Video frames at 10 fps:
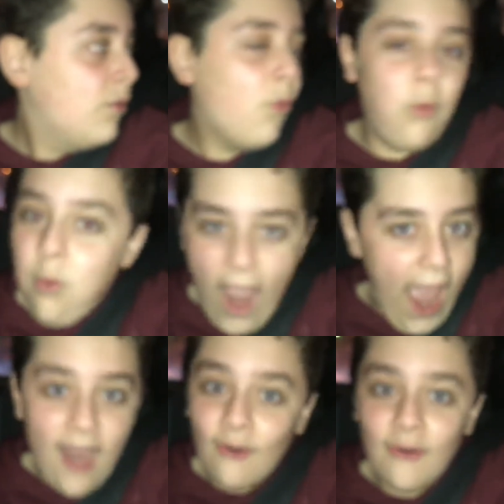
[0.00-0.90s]

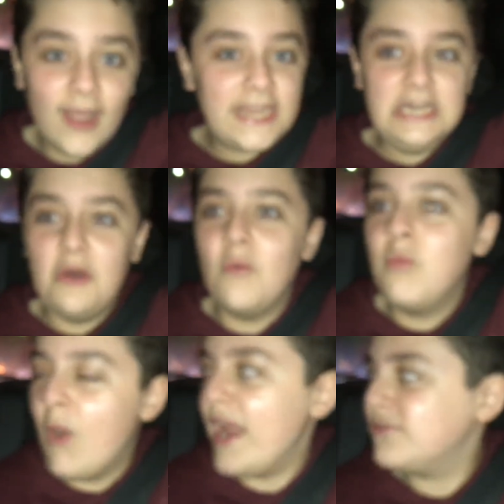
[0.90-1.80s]
Wow
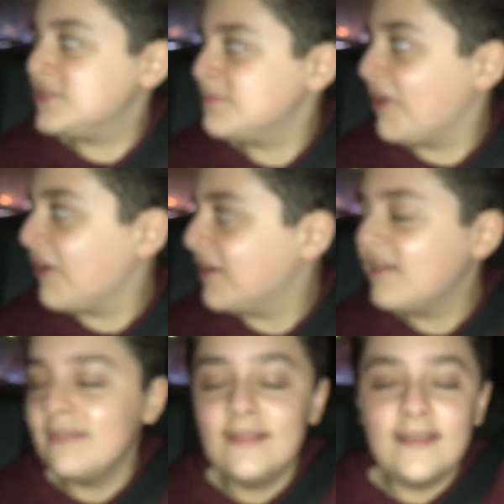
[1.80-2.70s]
cannot wait for tomorrow.
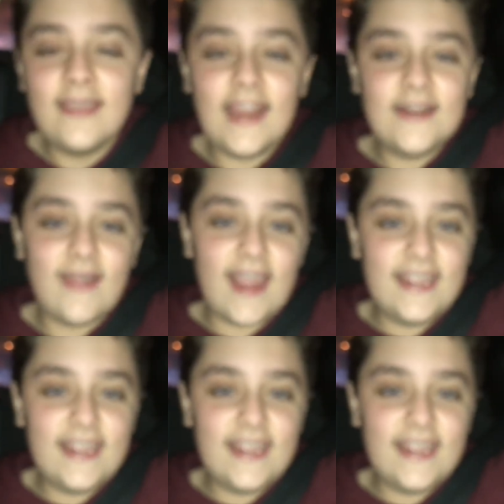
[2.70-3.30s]
Anyway,